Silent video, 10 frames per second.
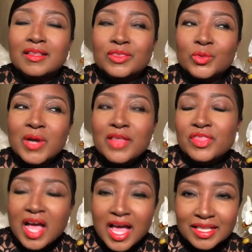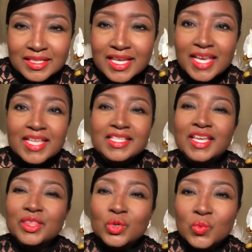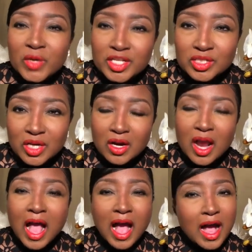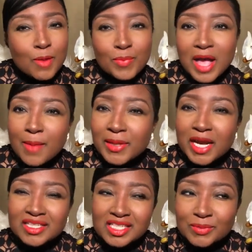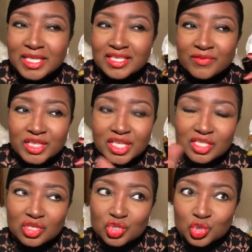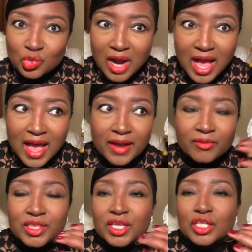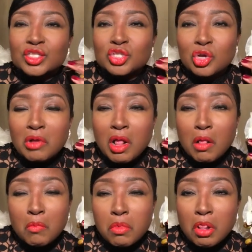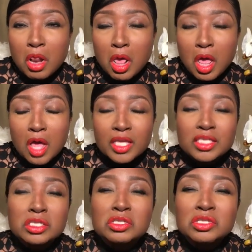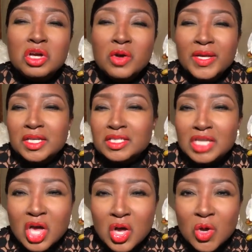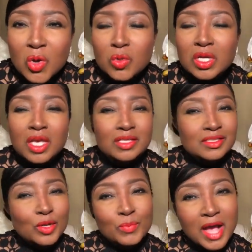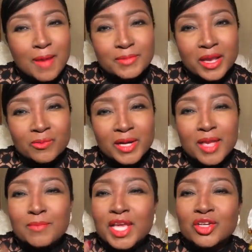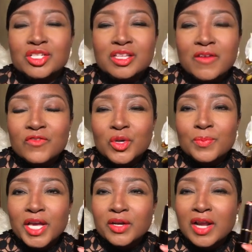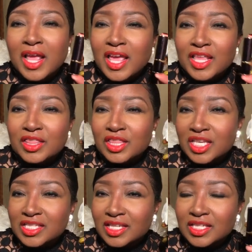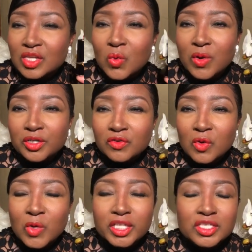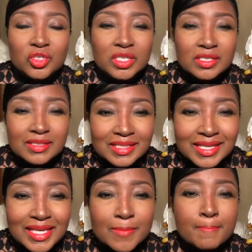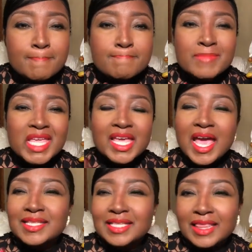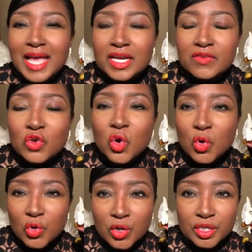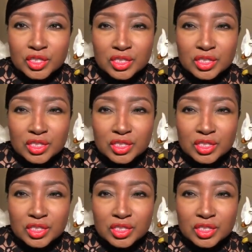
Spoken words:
throughout the holidays, in the winter, I'll pop it out just because everything's so dry, everything's so blah, it's snowing, it's cold. So pop that red, make yourself feel better. And this is a wonderful one. As you can see, it has a lot of orange